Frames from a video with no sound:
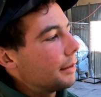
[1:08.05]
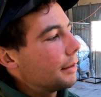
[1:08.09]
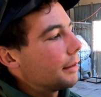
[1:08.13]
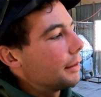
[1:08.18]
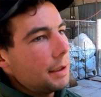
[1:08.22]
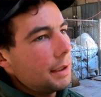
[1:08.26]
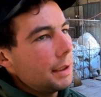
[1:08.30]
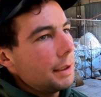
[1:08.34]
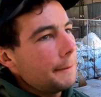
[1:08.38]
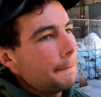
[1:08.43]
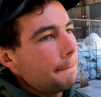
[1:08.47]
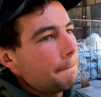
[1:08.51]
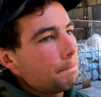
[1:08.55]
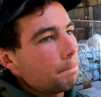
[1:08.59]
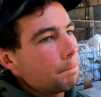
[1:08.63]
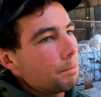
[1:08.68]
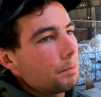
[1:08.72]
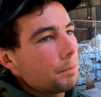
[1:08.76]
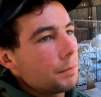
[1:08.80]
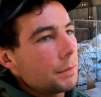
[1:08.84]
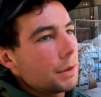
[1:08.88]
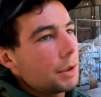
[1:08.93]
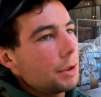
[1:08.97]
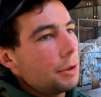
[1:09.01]
Using
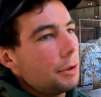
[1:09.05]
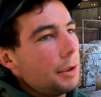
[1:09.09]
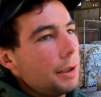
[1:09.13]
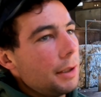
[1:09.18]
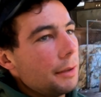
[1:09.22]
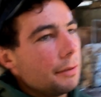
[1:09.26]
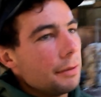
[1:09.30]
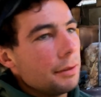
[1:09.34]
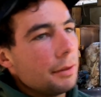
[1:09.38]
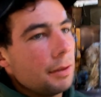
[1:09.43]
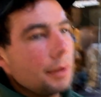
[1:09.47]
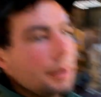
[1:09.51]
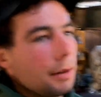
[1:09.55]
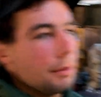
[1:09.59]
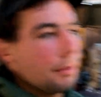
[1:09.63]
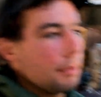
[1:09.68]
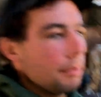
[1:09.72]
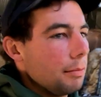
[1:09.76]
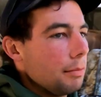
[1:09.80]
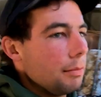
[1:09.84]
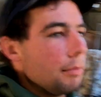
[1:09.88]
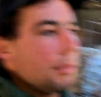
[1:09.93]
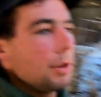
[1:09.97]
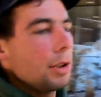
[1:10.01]
two different
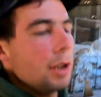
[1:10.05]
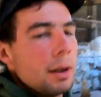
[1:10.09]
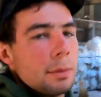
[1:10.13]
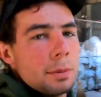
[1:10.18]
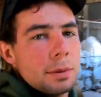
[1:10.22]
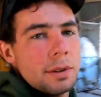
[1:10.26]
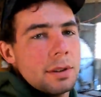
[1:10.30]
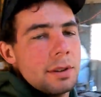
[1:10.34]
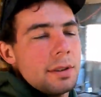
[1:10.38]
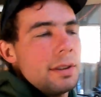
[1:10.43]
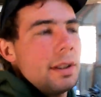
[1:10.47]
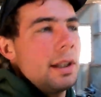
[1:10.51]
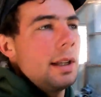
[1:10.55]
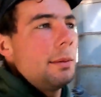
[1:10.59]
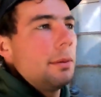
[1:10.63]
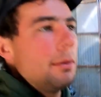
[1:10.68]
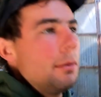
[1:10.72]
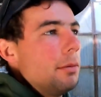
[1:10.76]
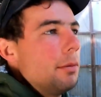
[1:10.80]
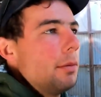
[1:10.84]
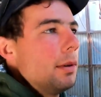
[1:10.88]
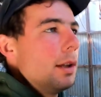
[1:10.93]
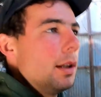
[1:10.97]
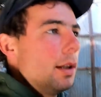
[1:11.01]
types of
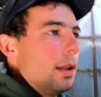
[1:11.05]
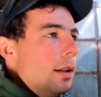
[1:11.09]
semen, well